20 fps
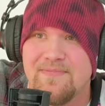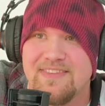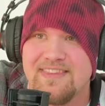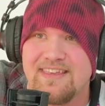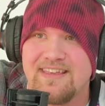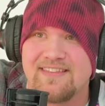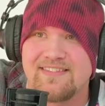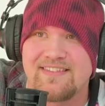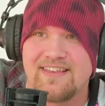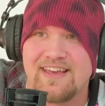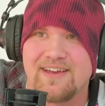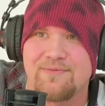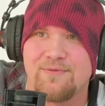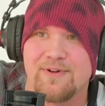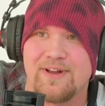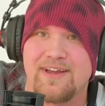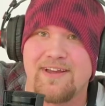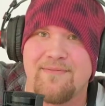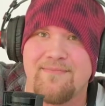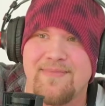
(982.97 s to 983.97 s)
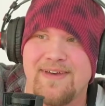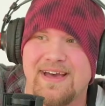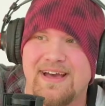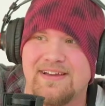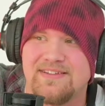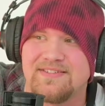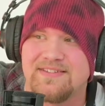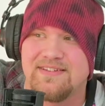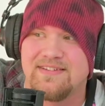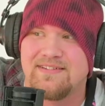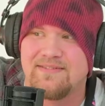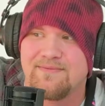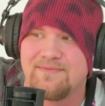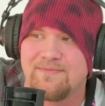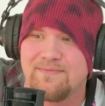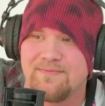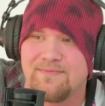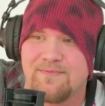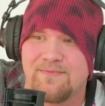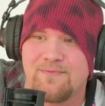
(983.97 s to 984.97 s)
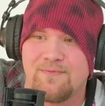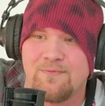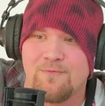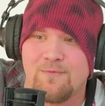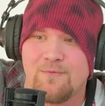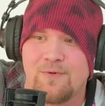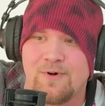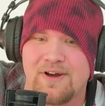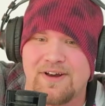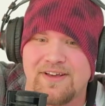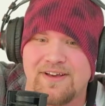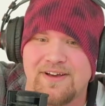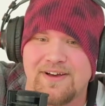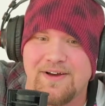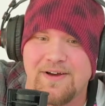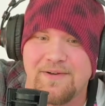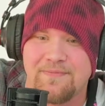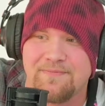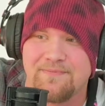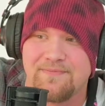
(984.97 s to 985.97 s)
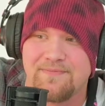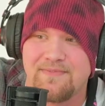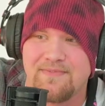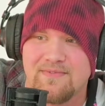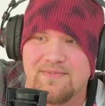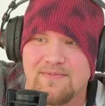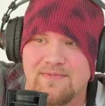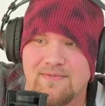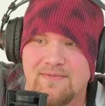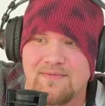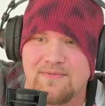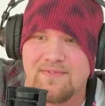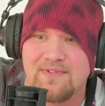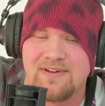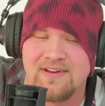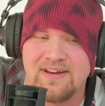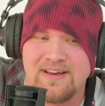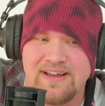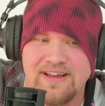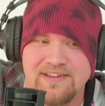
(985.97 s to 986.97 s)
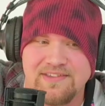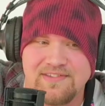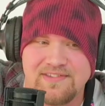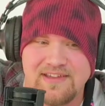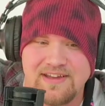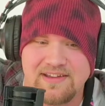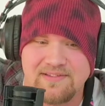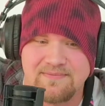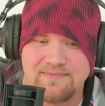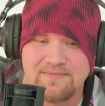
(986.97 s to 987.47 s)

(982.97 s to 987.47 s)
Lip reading: it's like what I imagine what a nice like